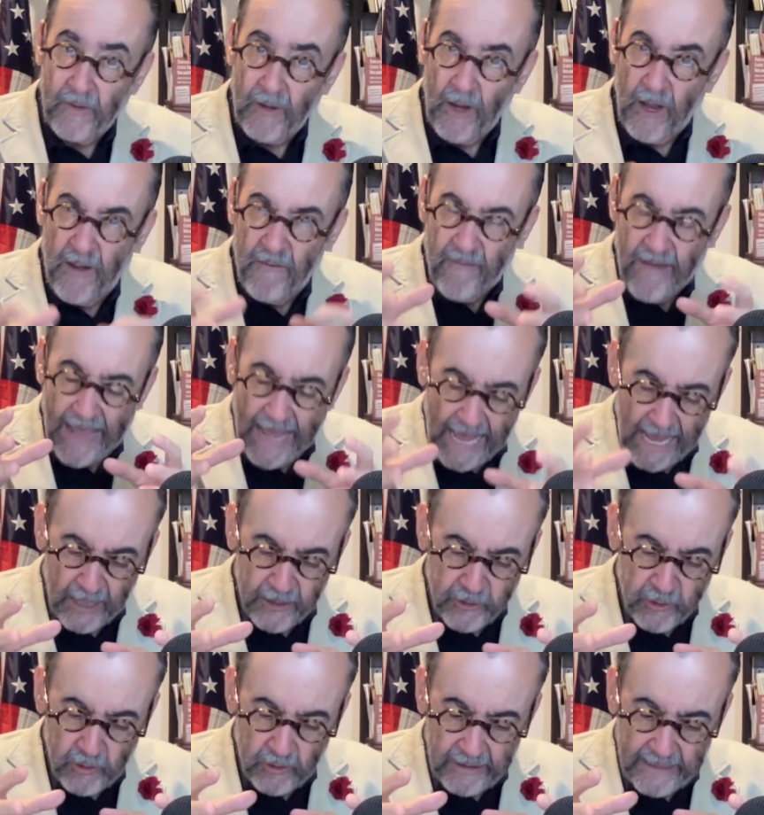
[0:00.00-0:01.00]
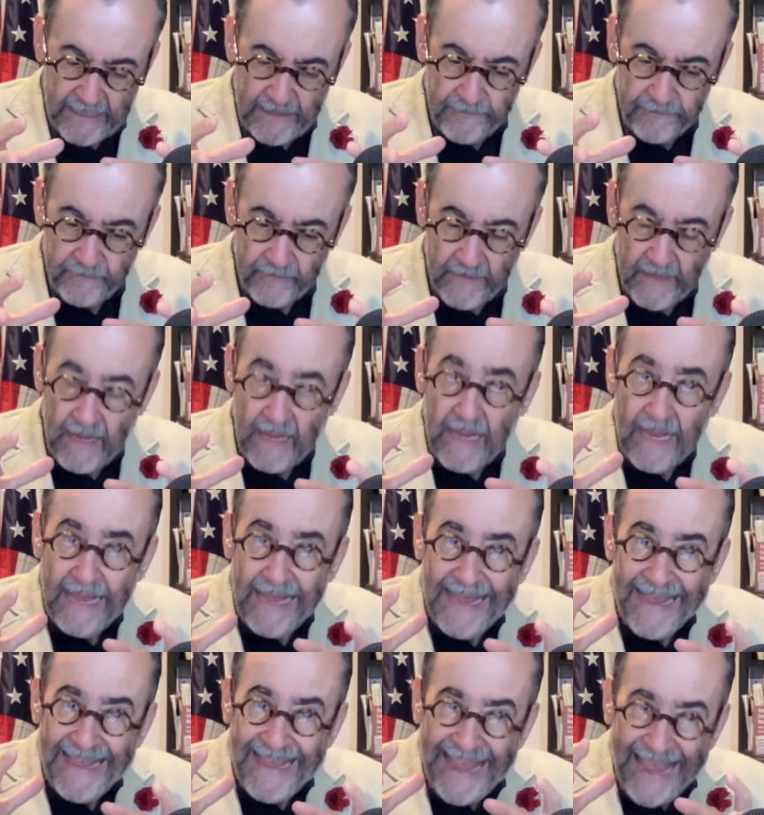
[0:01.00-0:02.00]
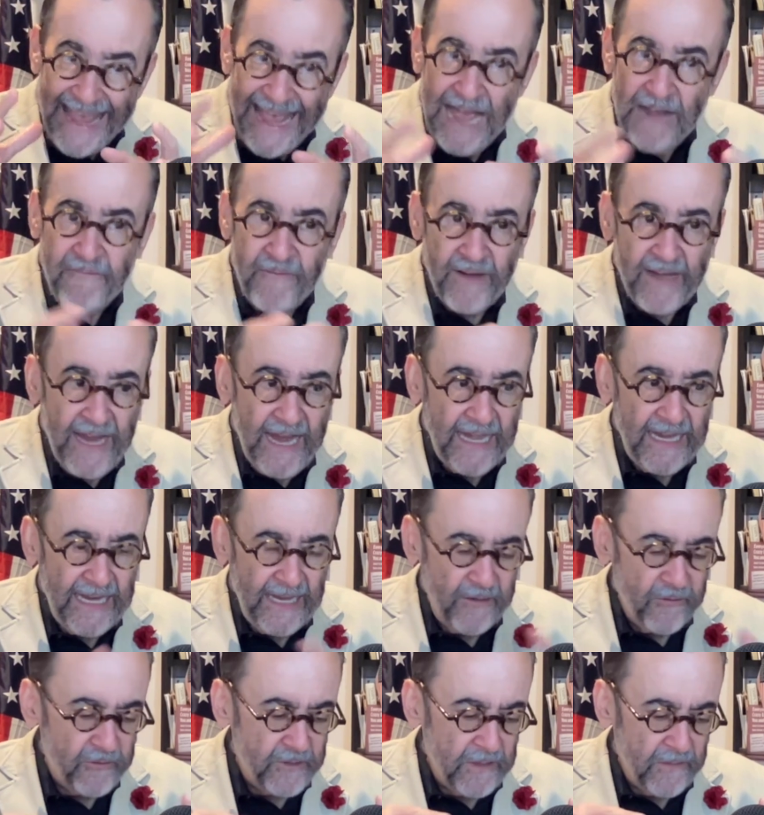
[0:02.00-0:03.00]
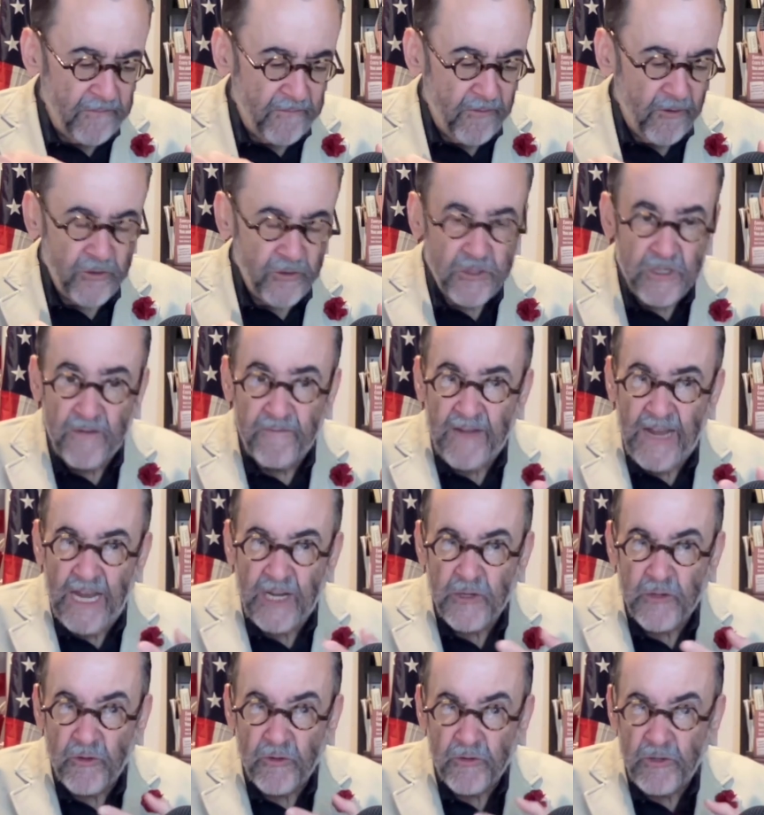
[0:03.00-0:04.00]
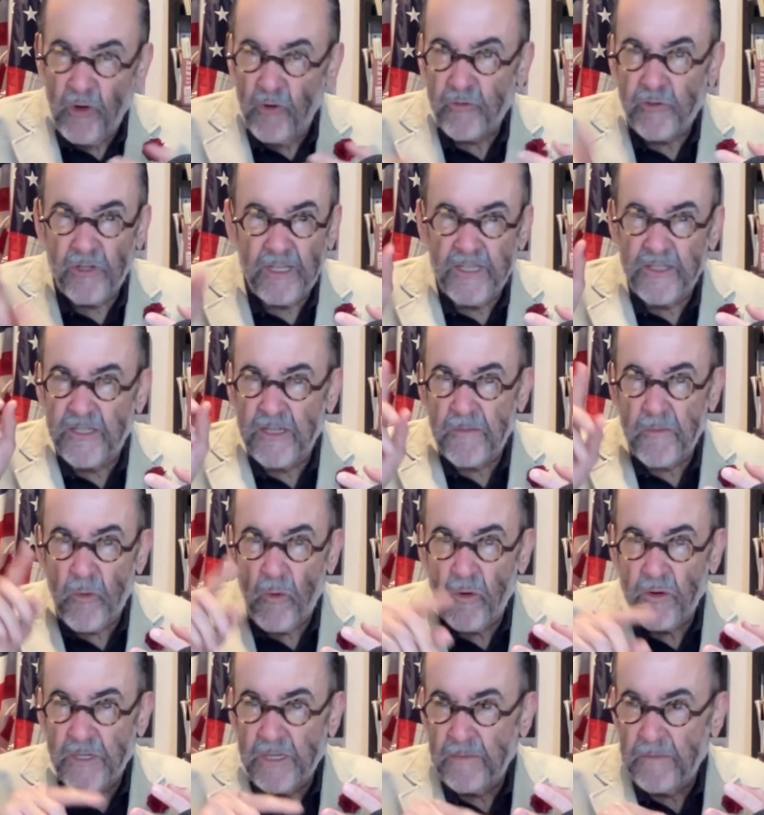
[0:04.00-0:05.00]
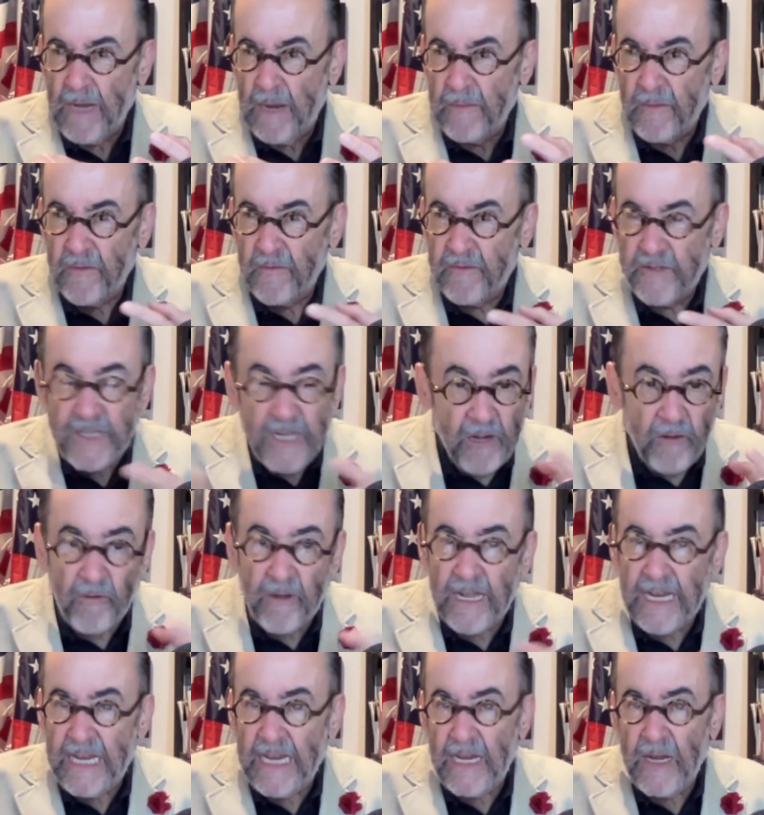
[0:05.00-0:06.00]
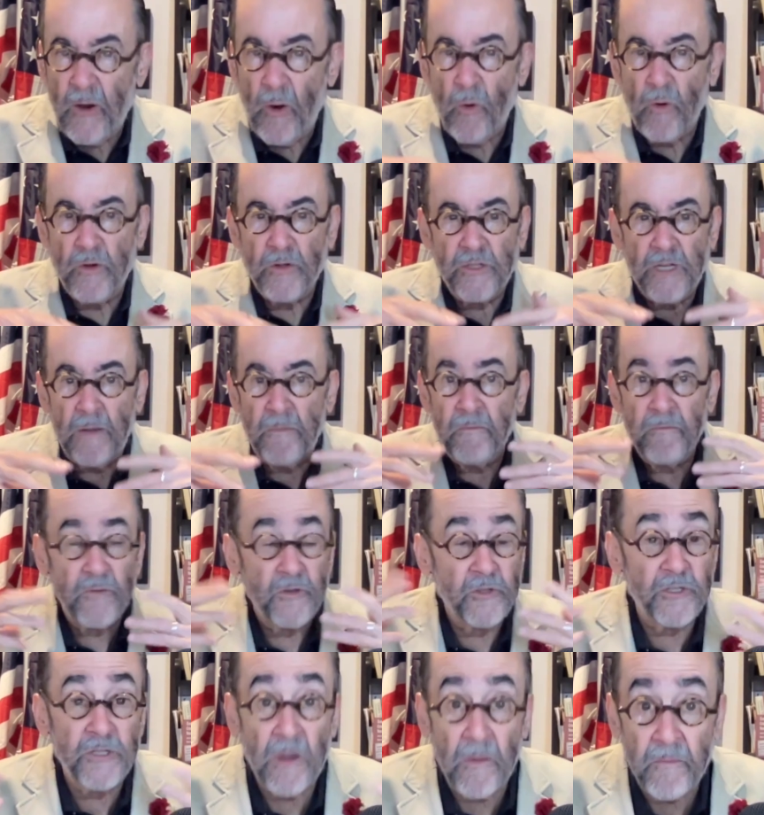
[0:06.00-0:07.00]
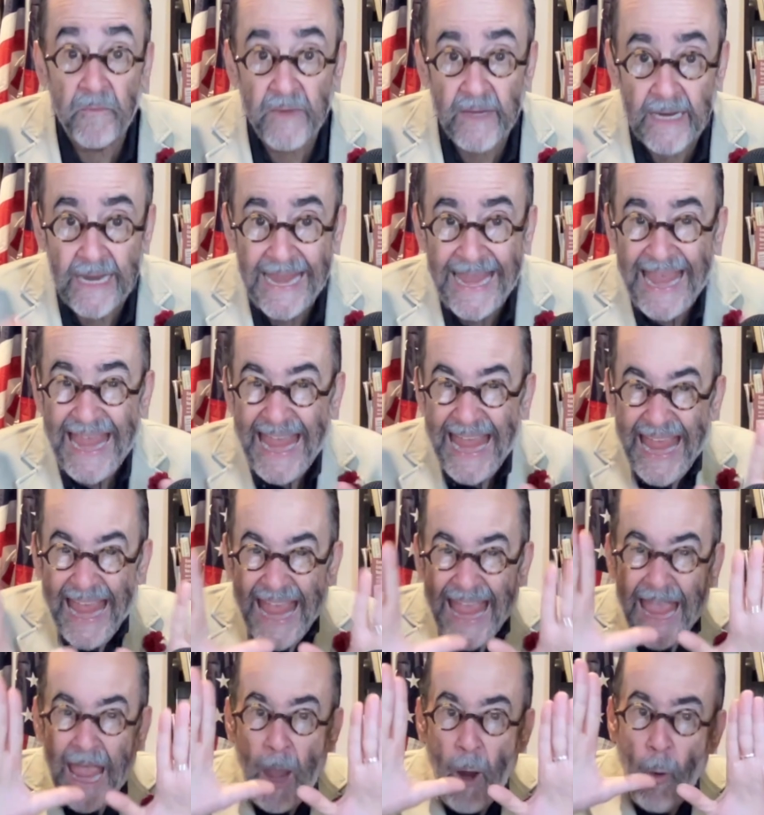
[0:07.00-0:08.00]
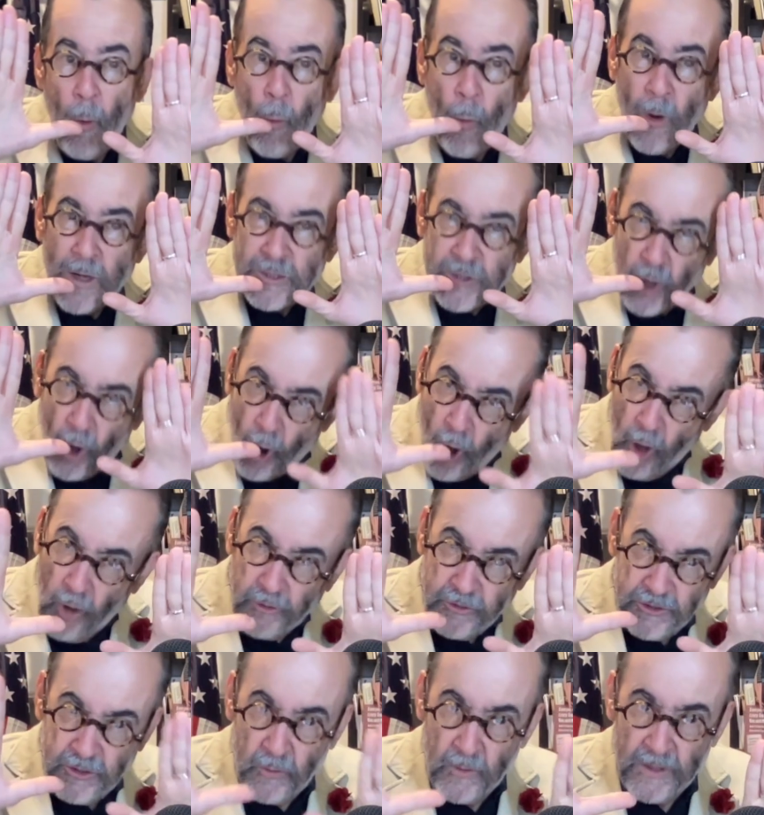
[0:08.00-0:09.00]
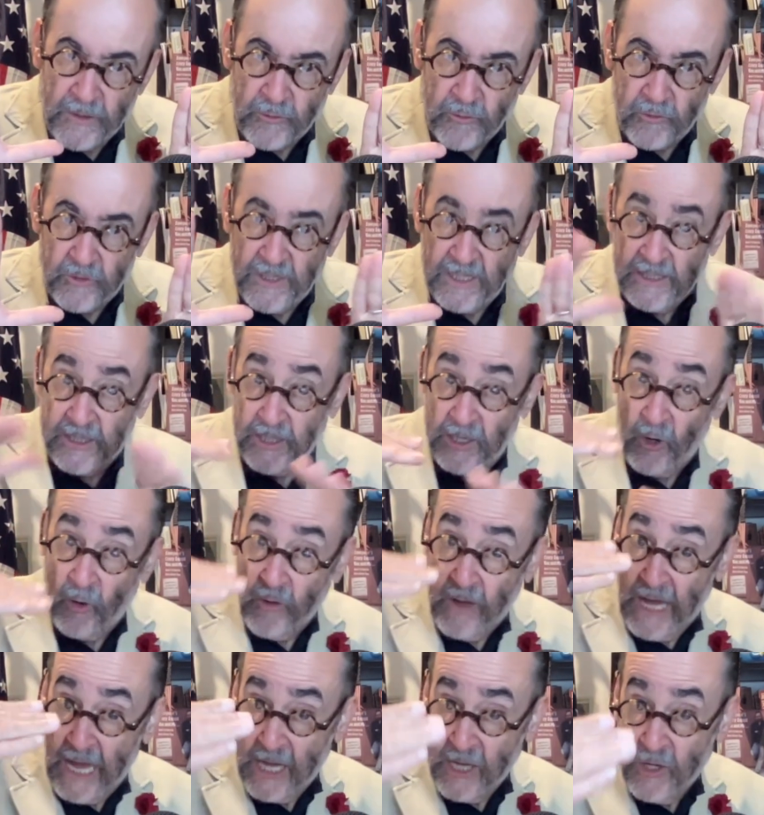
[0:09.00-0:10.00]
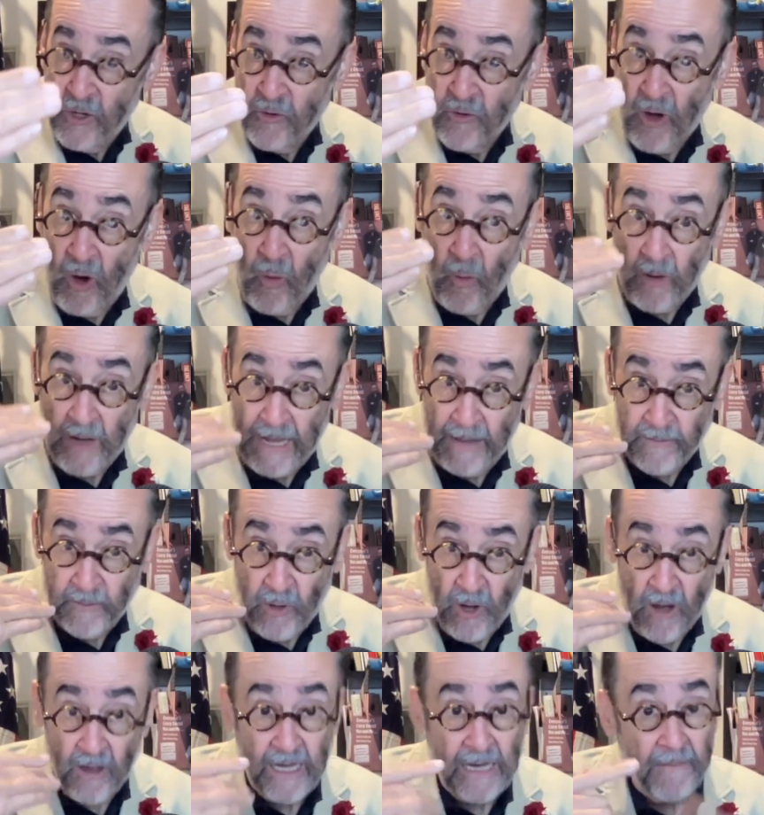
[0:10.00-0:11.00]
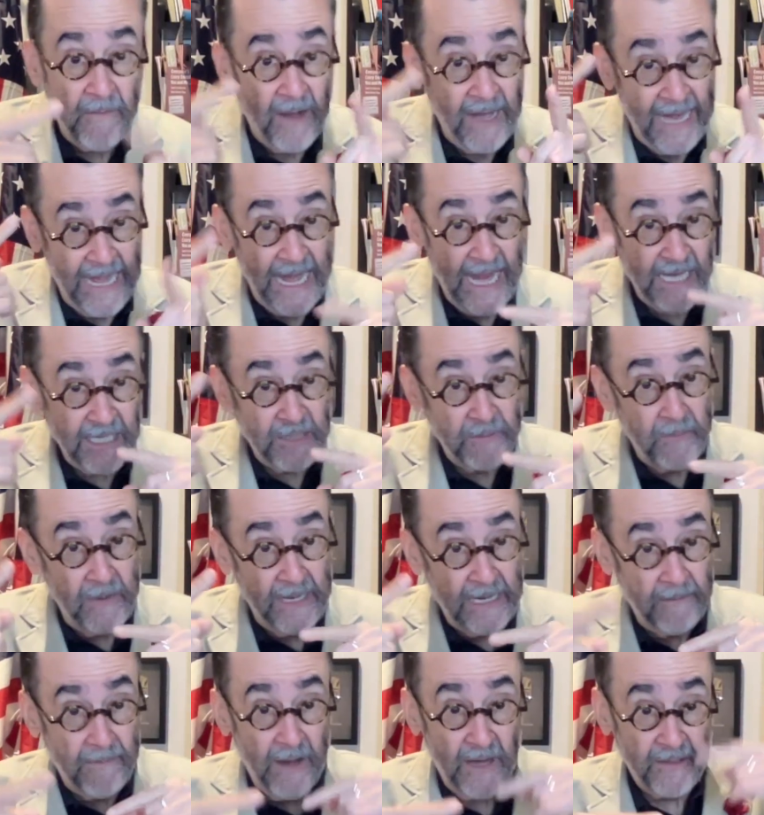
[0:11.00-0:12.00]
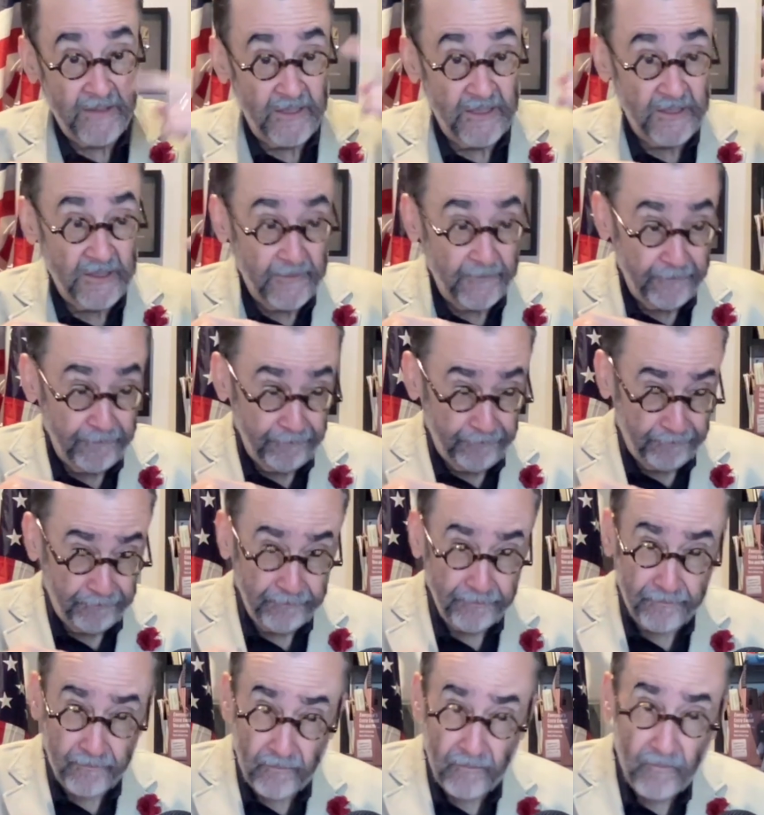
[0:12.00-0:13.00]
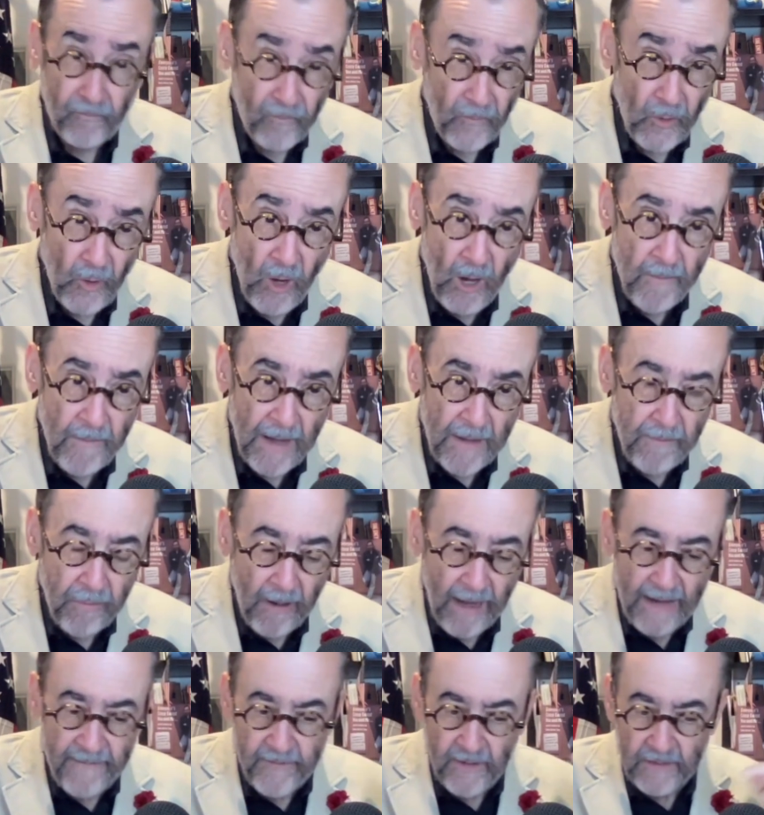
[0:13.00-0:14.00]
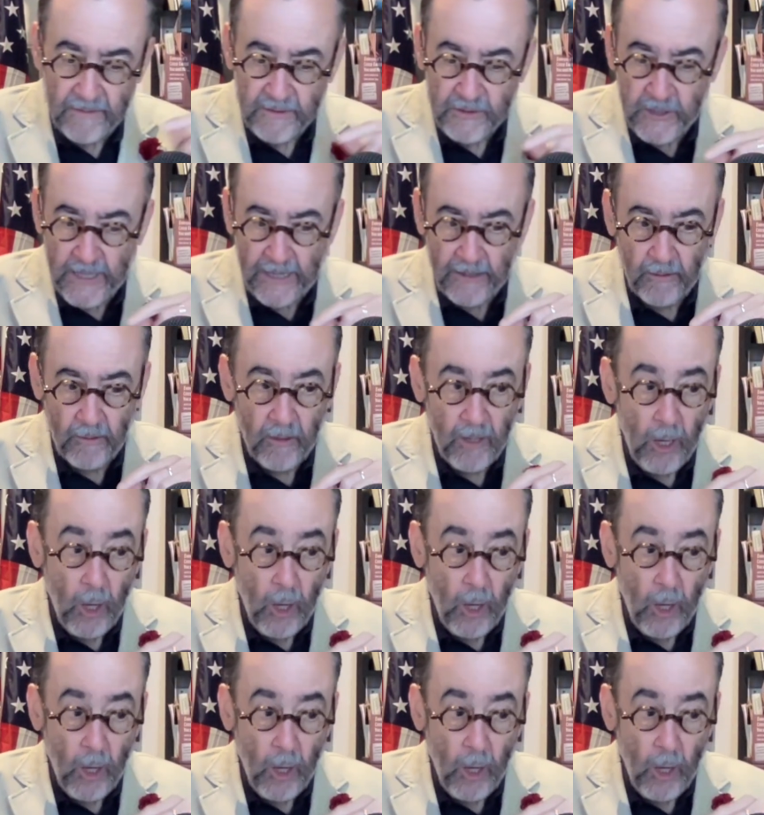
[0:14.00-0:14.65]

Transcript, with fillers: of actually advocating either some version of National Socialism or some type of tyranny or some something. What's also interesting to note, and you know what I'm talking about, and I speak about this on my private channel,